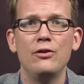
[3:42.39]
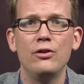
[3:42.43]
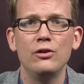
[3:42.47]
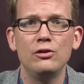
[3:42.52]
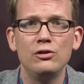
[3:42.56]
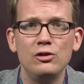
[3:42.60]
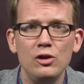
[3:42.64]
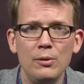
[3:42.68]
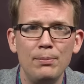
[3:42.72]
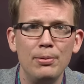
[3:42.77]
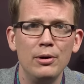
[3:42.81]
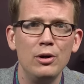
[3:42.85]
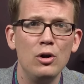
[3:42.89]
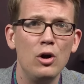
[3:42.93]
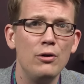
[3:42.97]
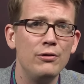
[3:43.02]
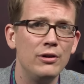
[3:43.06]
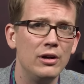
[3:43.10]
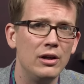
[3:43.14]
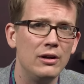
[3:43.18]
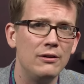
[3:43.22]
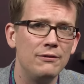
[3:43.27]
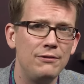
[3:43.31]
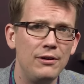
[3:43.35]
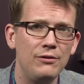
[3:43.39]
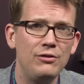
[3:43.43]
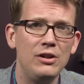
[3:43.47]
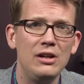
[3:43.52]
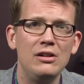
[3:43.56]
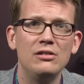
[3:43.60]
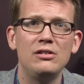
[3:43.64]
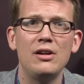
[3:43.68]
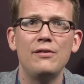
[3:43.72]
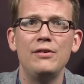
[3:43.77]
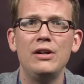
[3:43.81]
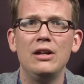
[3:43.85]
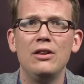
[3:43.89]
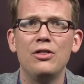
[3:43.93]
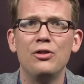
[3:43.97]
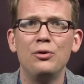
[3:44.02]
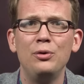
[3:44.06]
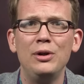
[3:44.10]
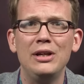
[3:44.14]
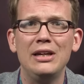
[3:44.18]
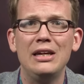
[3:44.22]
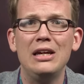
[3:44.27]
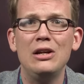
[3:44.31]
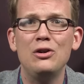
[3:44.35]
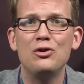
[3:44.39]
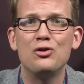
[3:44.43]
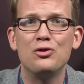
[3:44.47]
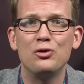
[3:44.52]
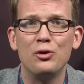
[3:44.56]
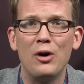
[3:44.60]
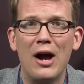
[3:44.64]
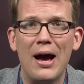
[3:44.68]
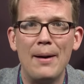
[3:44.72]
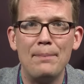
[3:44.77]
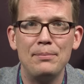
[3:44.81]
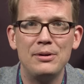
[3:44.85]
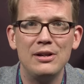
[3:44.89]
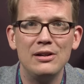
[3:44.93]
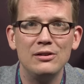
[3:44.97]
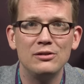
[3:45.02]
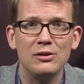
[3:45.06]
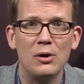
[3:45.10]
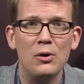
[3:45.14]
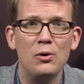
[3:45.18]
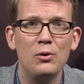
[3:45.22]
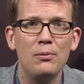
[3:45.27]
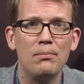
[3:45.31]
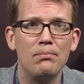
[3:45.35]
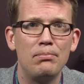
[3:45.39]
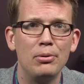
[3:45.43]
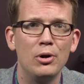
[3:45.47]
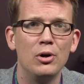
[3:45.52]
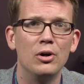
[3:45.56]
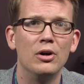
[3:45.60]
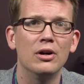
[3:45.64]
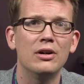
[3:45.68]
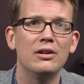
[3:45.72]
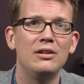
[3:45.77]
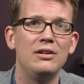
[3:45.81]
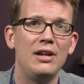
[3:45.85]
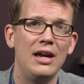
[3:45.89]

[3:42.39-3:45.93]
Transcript: the supernova in fifteen seventy-three, he dropped his own book,